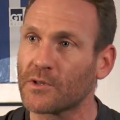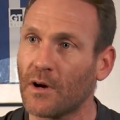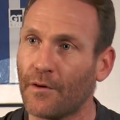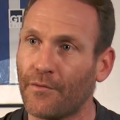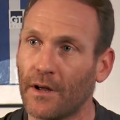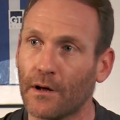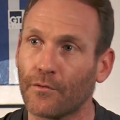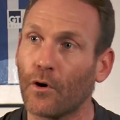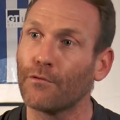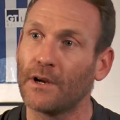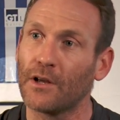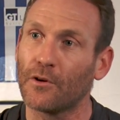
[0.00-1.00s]
So I think I've
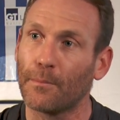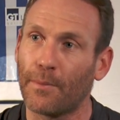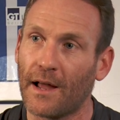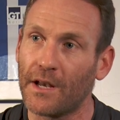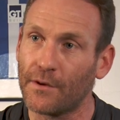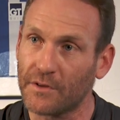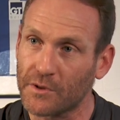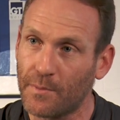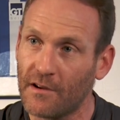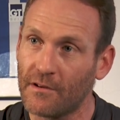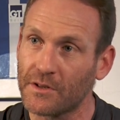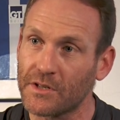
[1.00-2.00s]
got a really good blend of
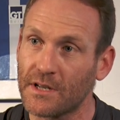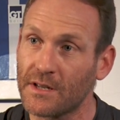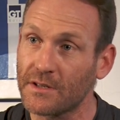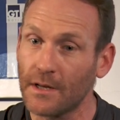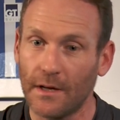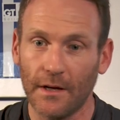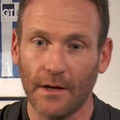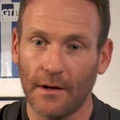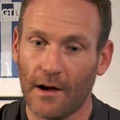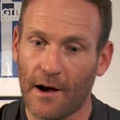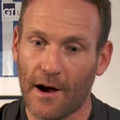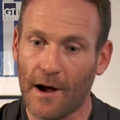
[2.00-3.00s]
experiences
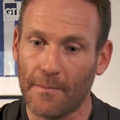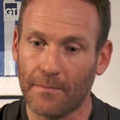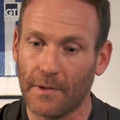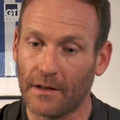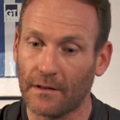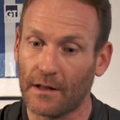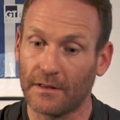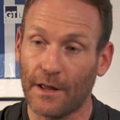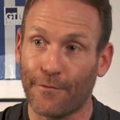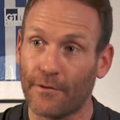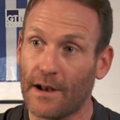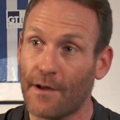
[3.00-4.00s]
and
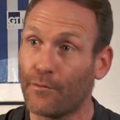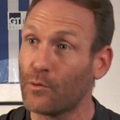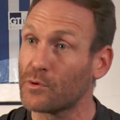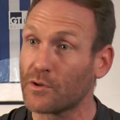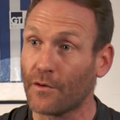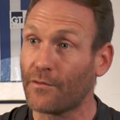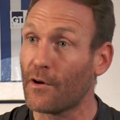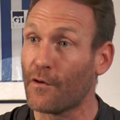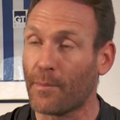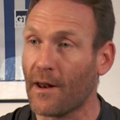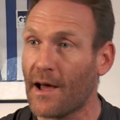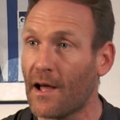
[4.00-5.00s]
different levels
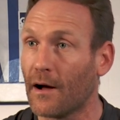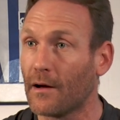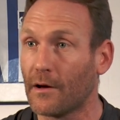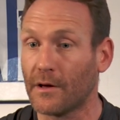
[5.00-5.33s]
of player.